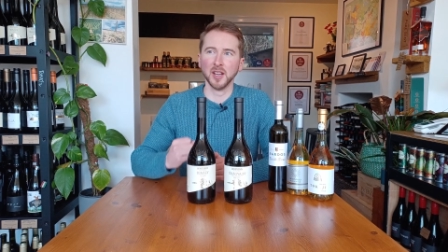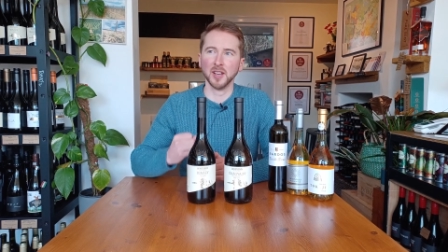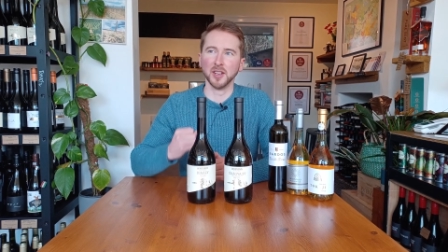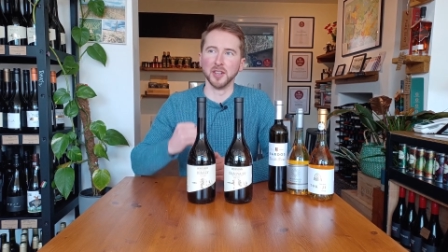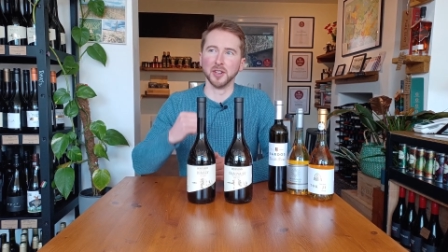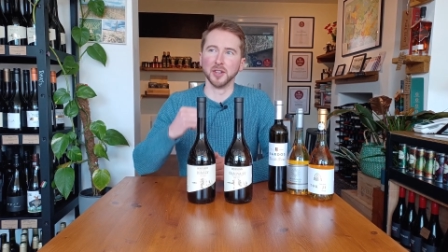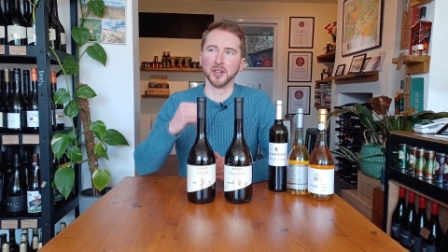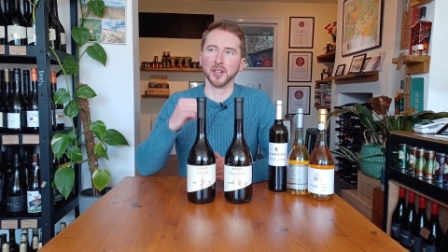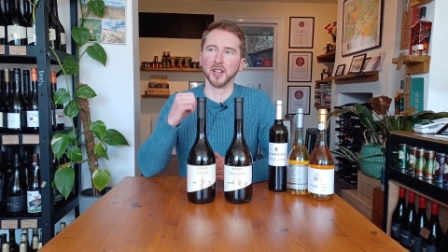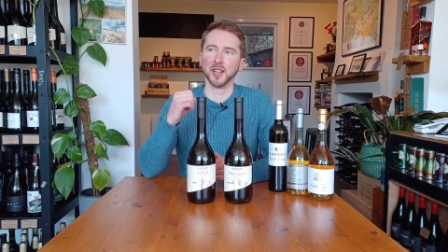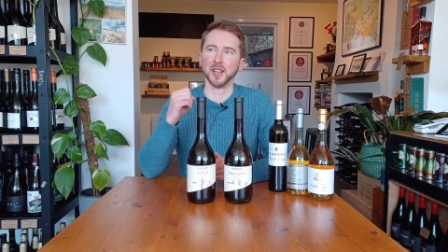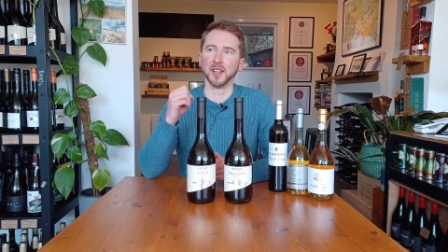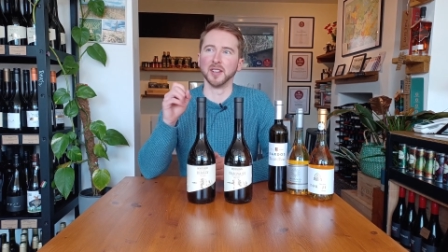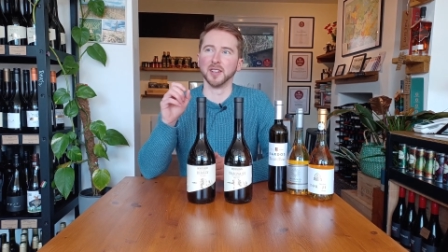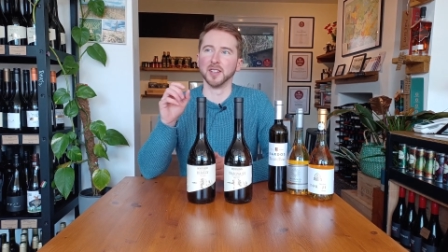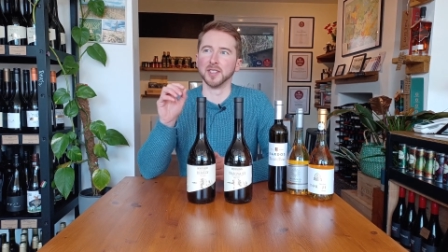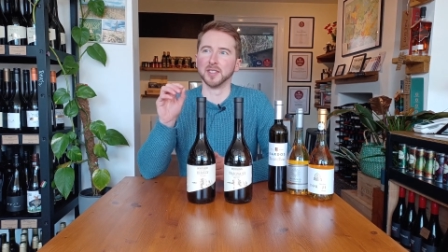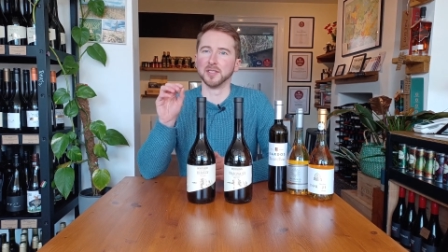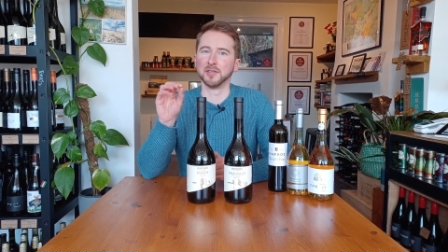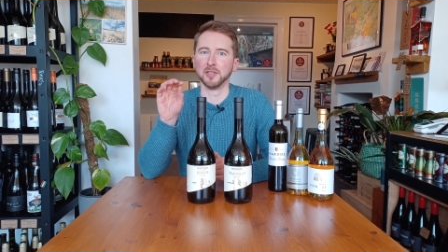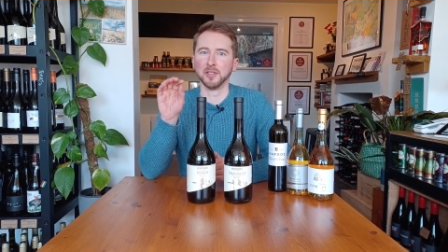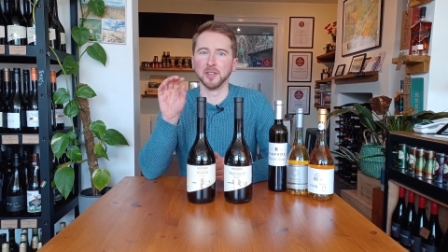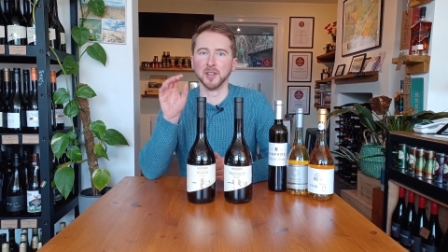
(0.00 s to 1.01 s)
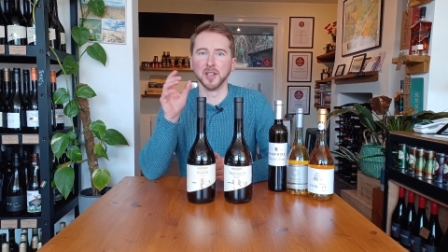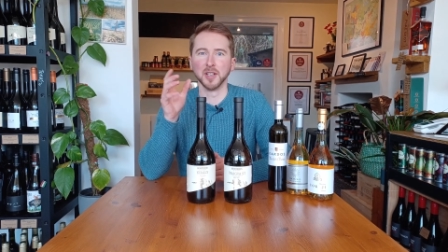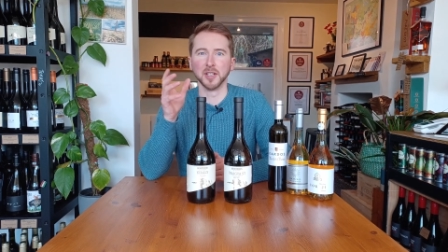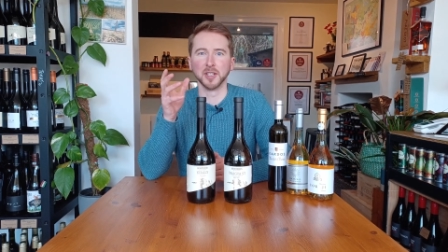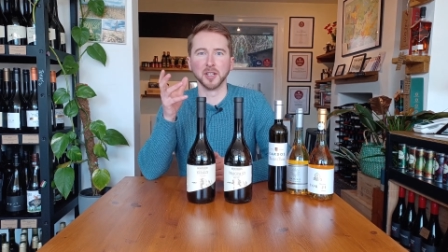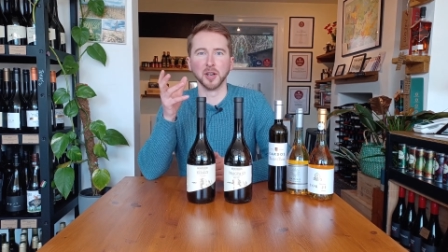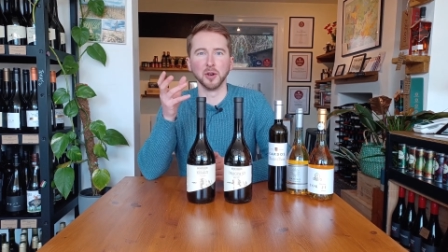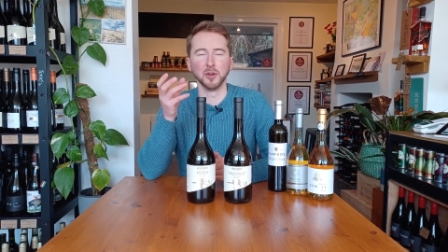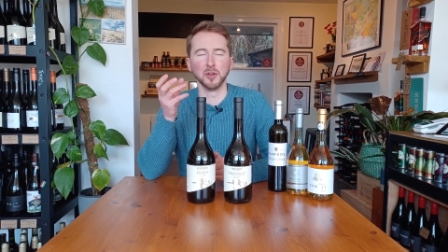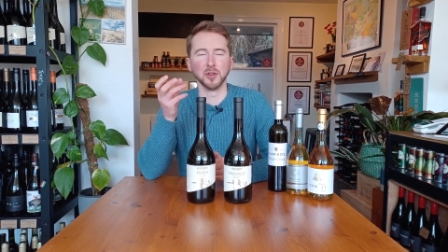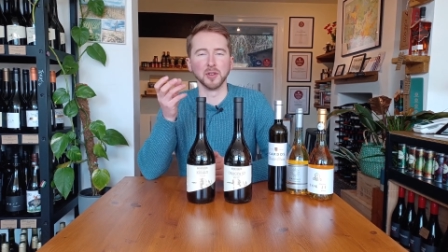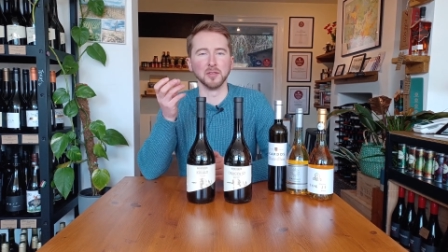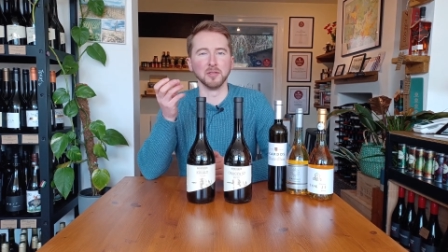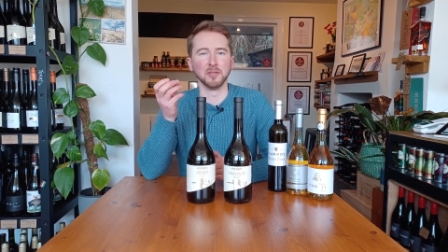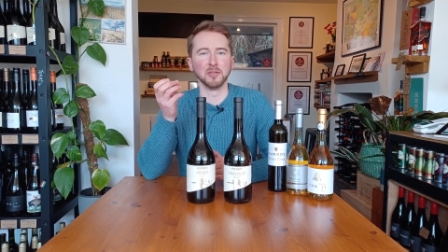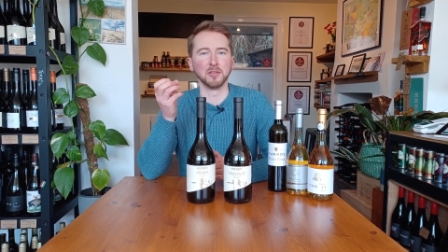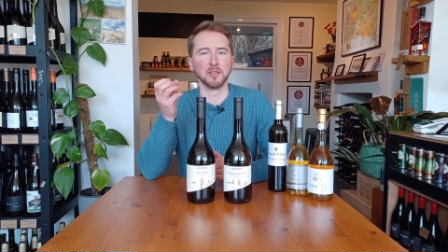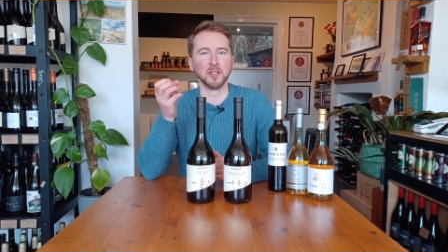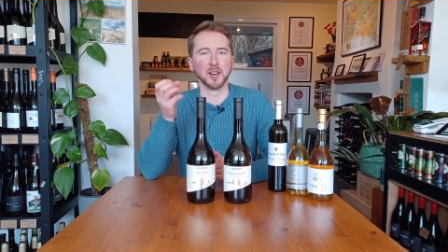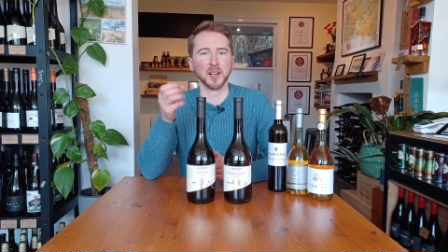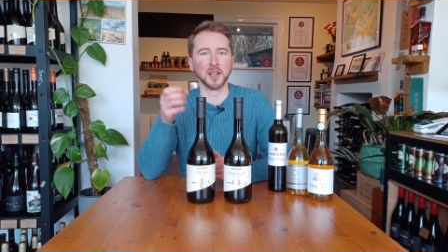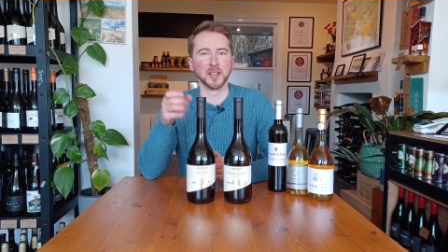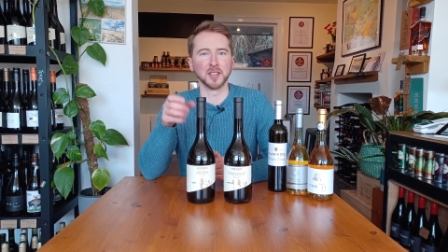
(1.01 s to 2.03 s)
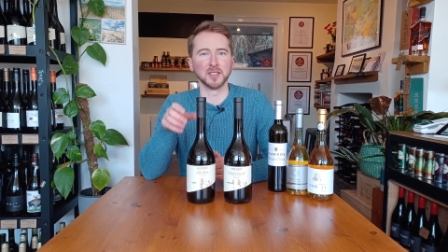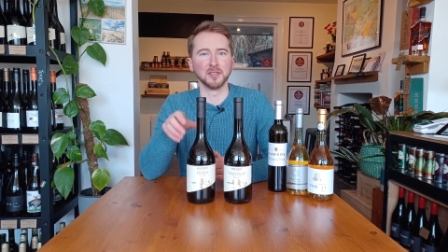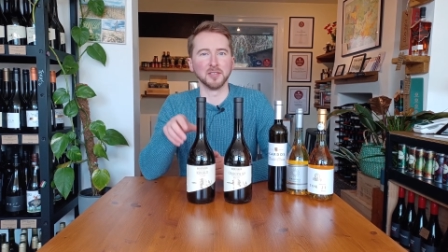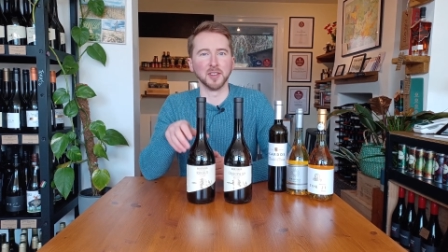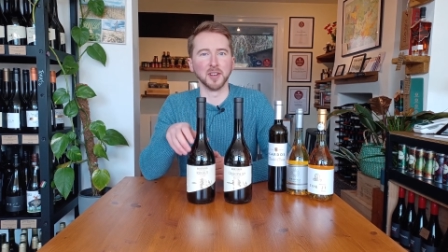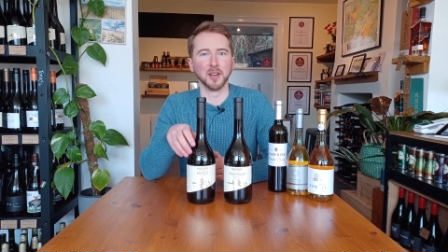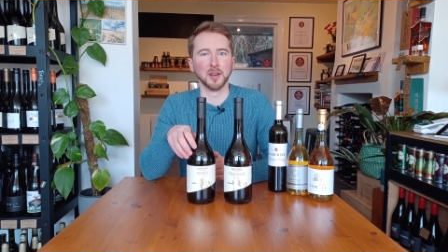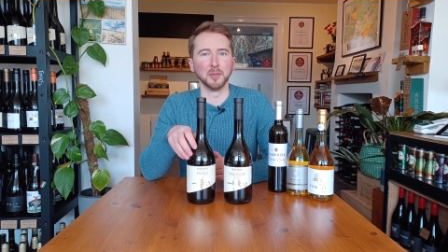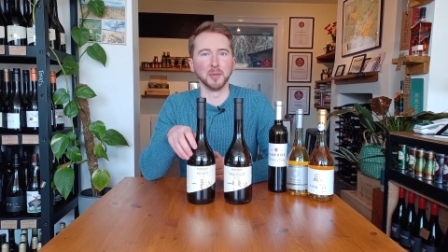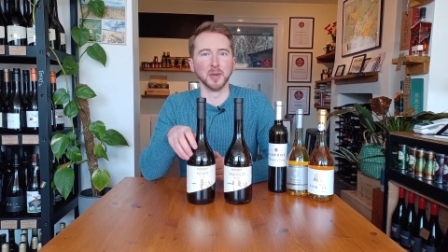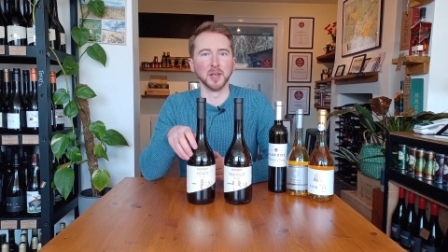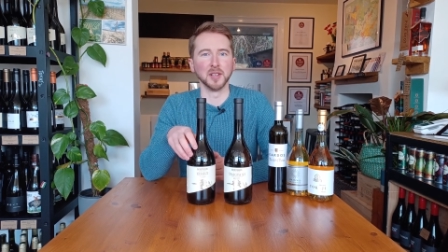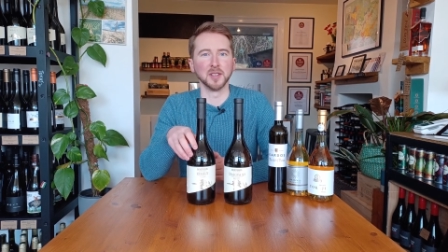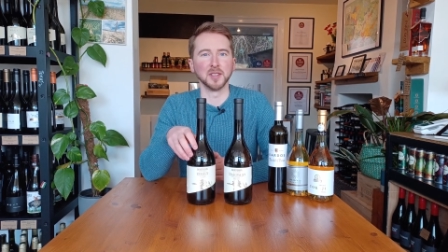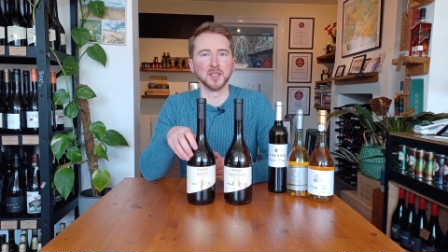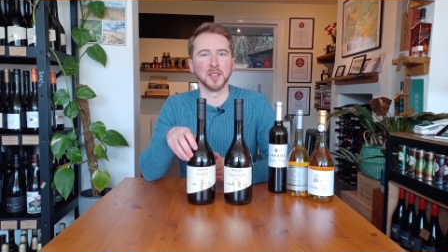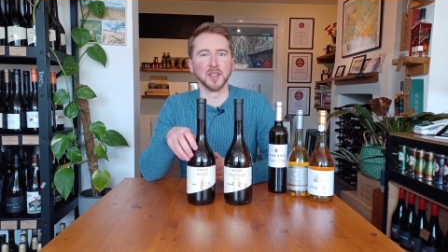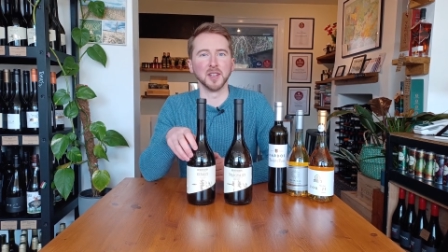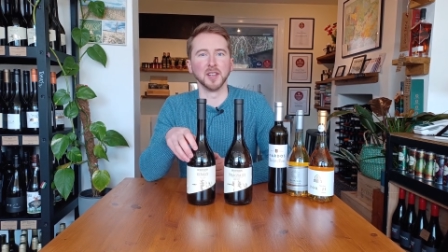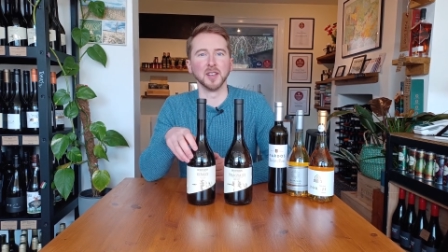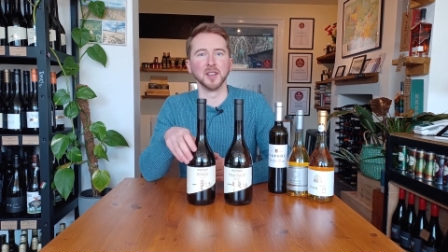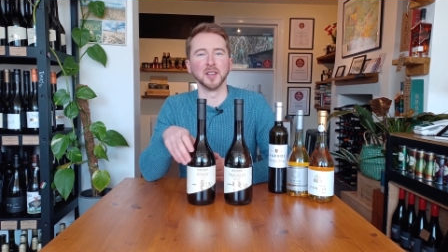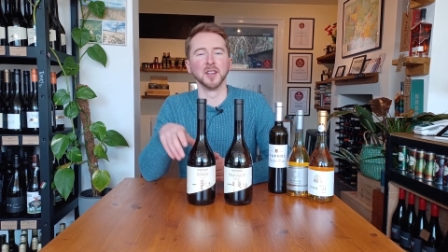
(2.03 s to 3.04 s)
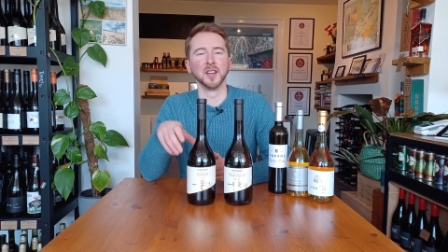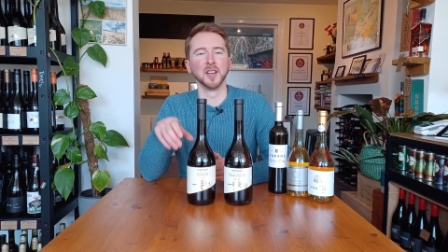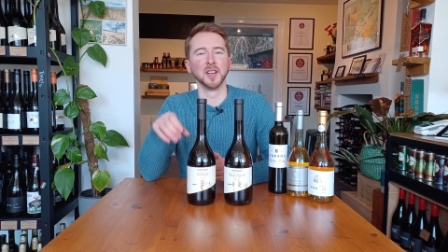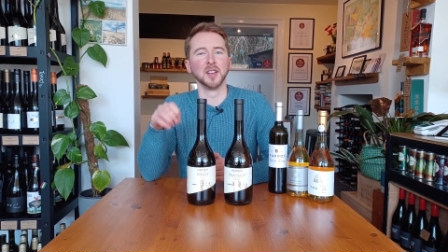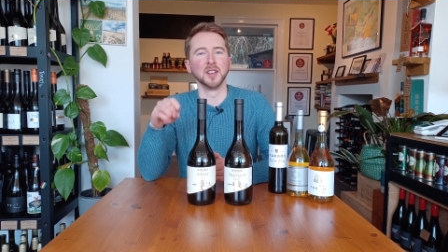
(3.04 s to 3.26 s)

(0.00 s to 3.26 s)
You're getting this really golden flecked ferment here.